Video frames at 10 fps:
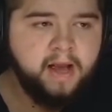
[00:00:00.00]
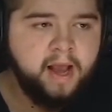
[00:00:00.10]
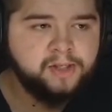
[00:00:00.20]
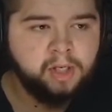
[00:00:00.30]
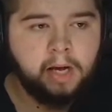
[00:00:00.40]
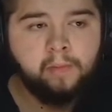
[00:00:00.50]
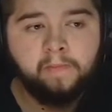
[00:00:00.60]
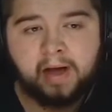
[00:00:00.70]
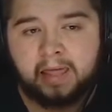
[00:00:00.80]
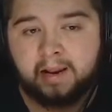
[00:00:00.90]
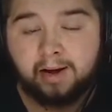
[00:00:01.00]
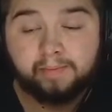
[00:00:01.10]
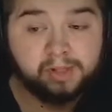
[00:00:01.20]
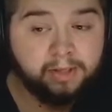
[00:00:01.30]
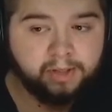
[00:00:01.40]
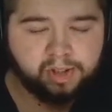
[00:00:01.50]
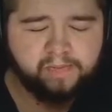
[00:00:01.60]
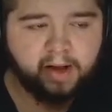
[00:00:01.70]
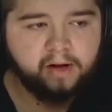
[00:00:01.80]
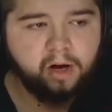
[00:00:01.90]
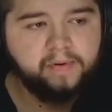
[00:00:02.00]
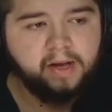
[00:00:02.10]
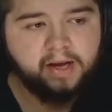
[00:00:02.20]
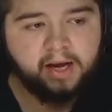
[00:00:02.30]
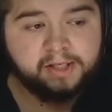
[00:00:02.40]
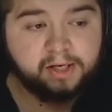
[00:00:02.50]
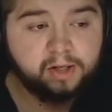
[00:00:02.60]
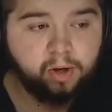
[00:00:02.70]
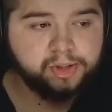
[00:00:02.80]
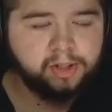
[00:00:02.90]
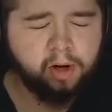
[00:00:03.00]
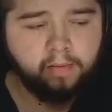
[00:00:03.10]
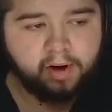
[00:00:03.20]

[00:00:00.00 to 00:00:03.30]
He's a lot more better than our previous backup. He didn't cost a lot of